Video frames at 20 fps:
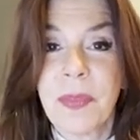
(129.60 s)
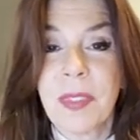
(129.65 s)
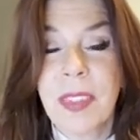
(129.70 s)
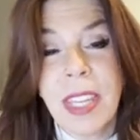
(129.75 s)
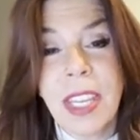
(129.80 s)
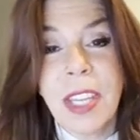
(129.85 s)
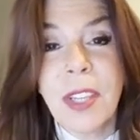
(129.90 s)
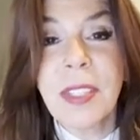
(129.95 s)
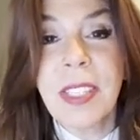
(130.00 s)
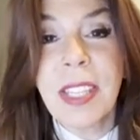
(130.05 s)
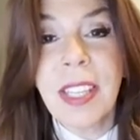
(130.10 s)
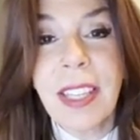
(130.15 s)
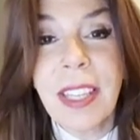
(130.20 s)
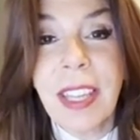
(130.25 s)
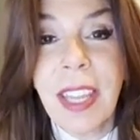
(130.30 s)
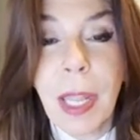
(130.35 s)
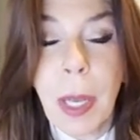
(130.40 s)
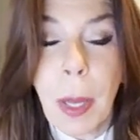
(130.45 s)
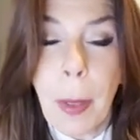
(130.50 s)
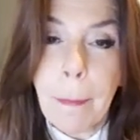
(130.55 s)
Can you say it
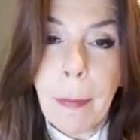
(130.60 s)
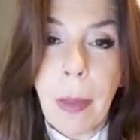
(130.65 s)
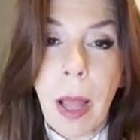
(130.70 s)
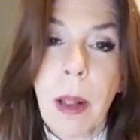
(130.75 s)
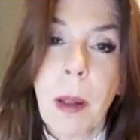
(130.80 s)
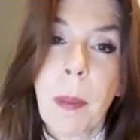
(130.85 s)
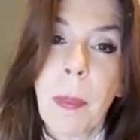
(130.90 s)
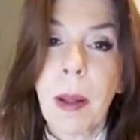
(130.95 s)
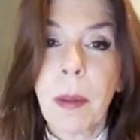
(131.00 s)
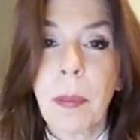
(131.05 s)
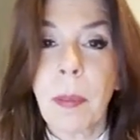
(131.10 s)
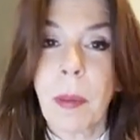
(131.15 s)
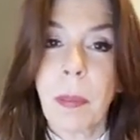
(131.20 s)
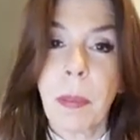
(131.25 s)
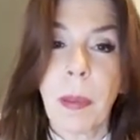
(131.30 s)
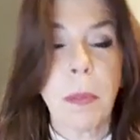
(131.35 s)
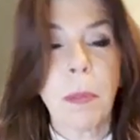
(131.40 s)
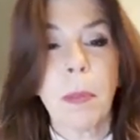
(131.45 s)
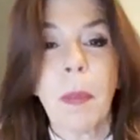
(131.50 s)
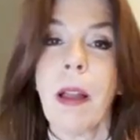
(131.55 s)
again? Bark, bark,
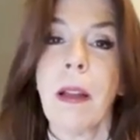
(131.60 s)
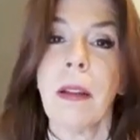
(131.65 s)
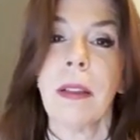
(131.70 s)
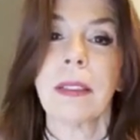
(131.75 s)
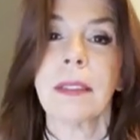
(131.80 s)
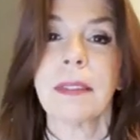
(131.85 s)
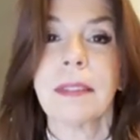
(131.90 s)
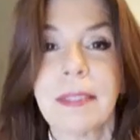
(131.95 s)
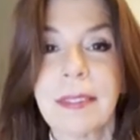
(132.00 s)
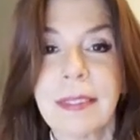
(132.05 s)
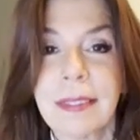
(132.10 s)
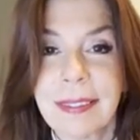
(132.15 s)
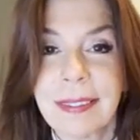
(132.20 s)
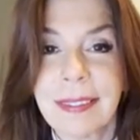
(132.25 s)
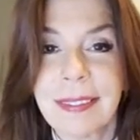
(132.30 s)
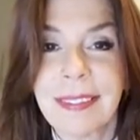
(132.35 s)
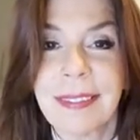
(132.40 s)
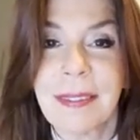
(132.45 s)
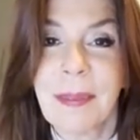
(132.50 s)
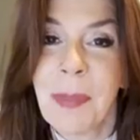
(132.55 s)
bark, bark.
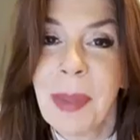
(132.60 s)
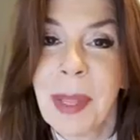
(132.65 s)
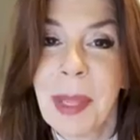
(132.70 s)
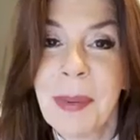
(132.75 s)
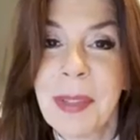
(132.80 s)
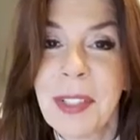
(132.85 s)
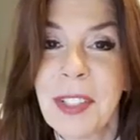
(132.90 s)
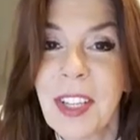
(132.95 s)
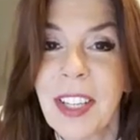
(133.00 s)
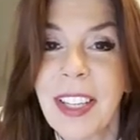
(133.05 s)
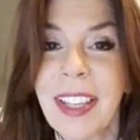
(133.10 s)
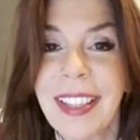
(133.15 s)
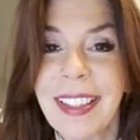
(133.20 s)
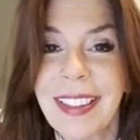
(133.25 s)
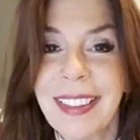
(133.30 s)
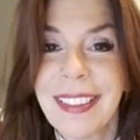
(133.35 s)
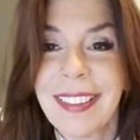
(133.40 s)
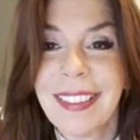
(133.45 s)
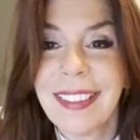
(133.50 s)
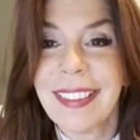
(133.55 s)
Baby chicken.
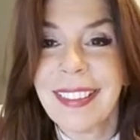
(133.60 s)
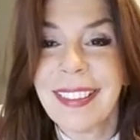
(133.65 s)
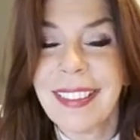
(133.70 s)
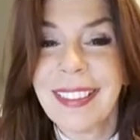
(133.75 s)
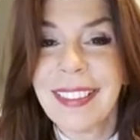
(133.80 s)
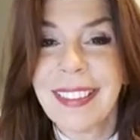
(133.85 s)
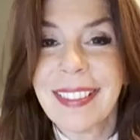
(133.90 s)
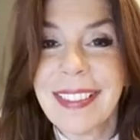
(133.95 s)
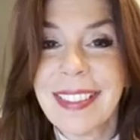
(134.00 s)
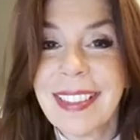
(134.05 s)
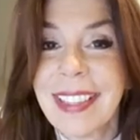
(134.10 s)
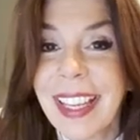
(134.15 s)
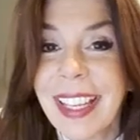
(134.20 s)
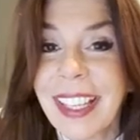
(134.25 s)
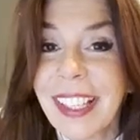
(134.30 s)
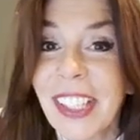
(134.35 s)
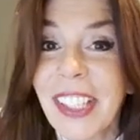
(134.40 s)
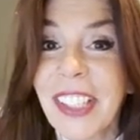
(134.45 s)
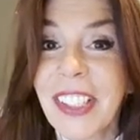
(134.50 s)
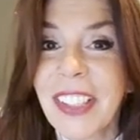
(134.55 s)
Take a
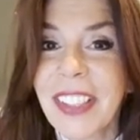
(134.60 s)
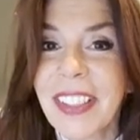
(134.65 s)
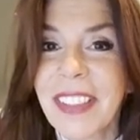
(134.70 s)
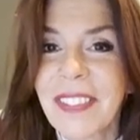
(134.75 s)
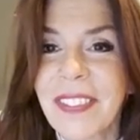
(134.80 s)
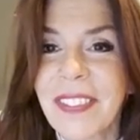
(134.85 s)
look.